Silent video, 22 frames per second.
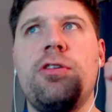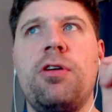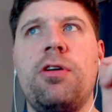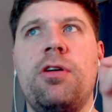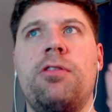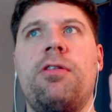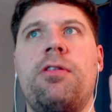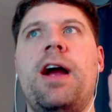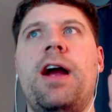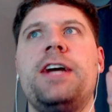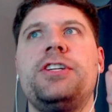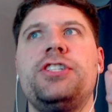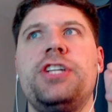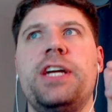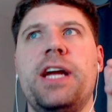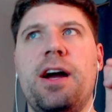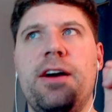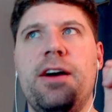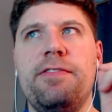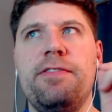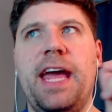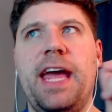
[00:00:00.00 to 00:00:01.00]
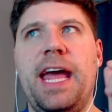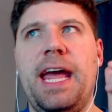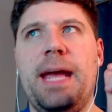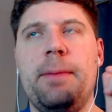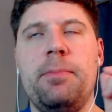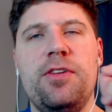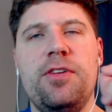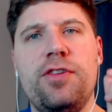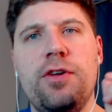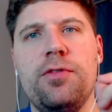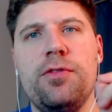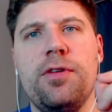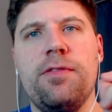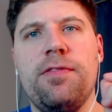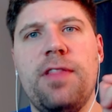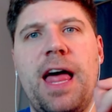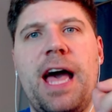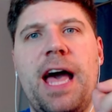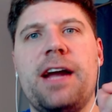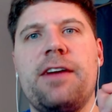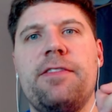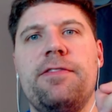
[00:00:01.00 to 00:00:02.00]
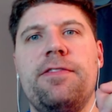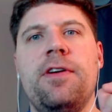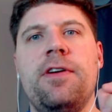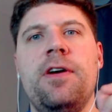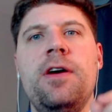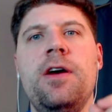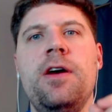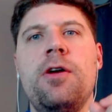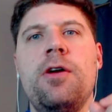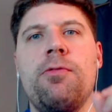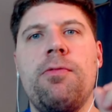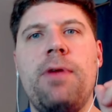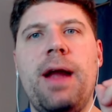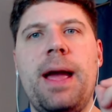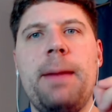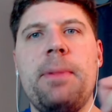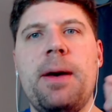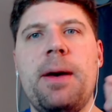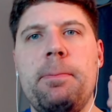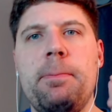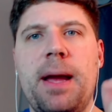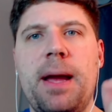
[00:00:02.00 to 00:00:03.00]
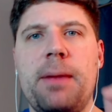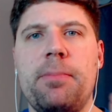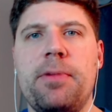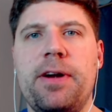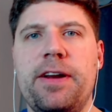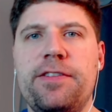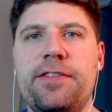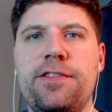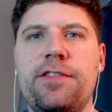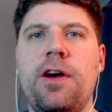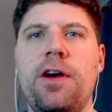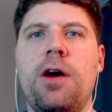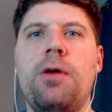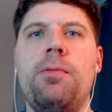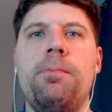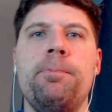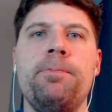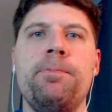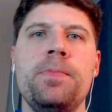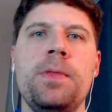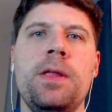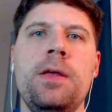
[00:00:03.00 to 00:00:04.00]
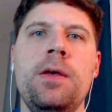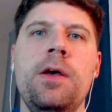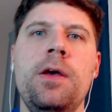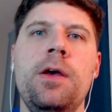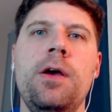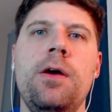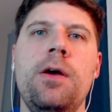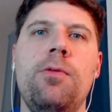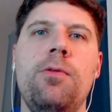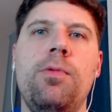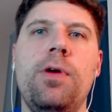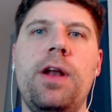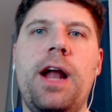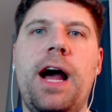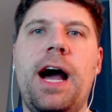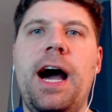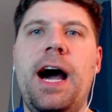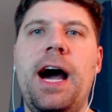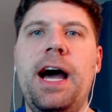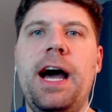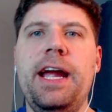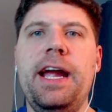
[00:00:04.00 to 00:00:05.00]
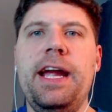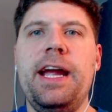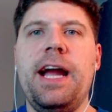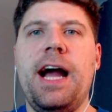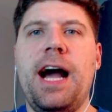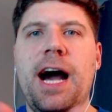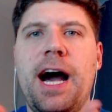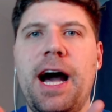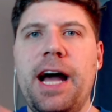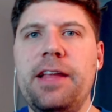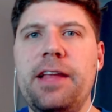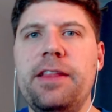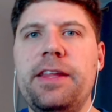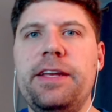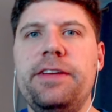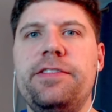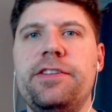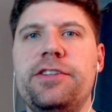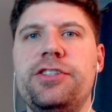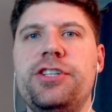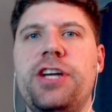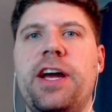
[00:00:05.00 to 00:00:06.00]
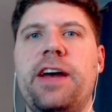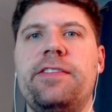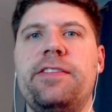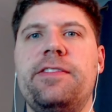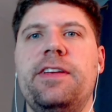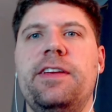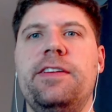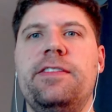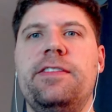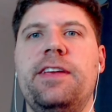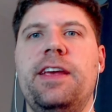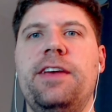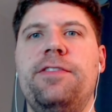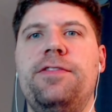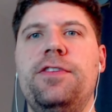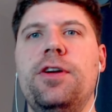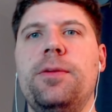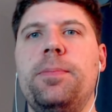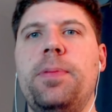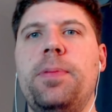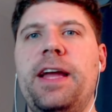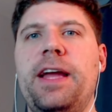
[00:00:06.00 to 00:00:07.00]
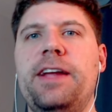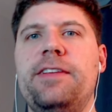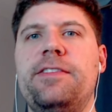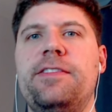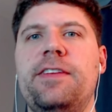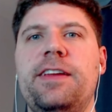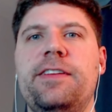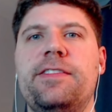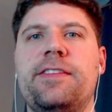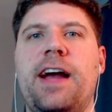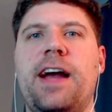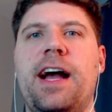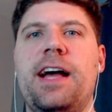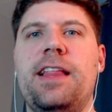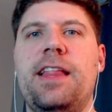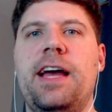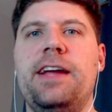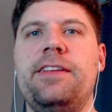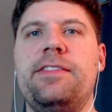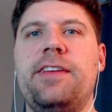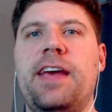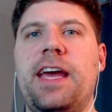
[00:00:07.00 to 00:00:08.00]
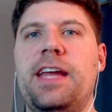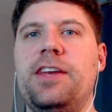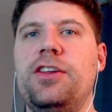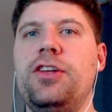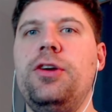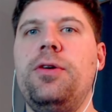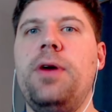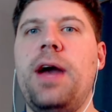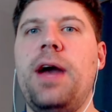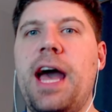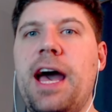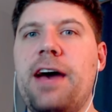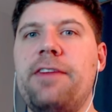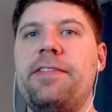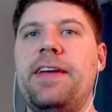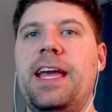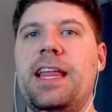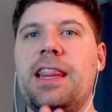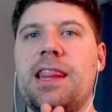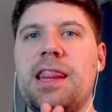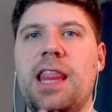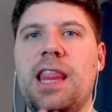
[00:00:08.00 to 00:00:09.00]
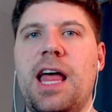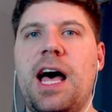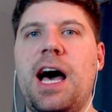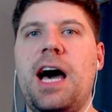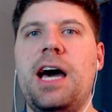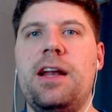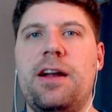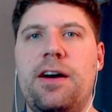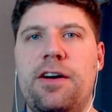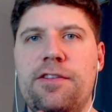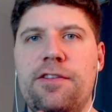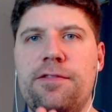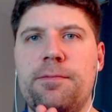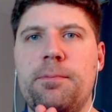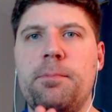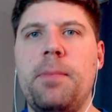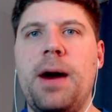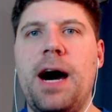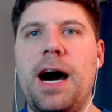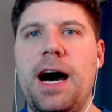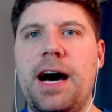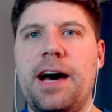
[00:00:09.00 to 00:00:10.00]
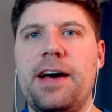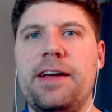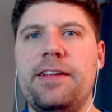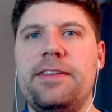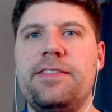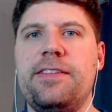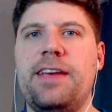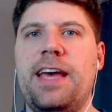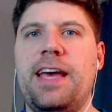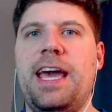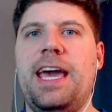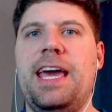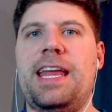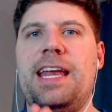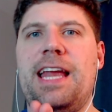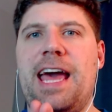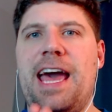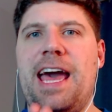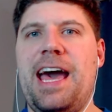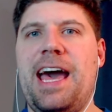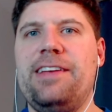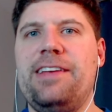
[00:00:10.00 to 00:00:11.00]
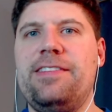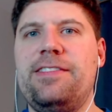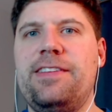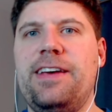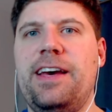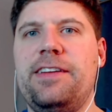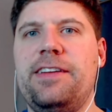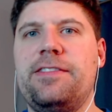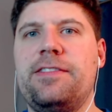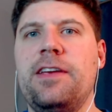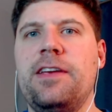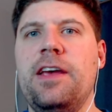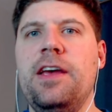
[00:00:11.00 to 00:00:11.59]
crashing of game due to lack of RAM memory. So what I highly suggest is if you're playing City Skylines and you have a lot of mods and assets,